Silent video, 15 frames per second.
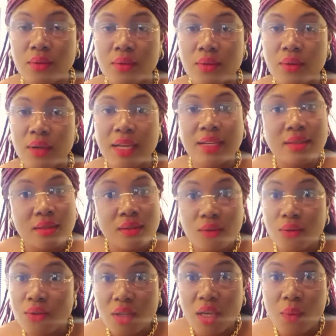And
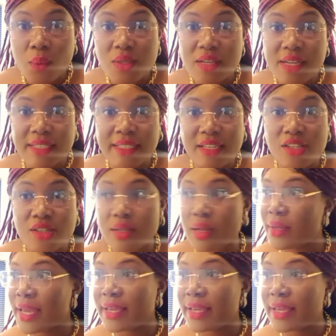it was not intentional, like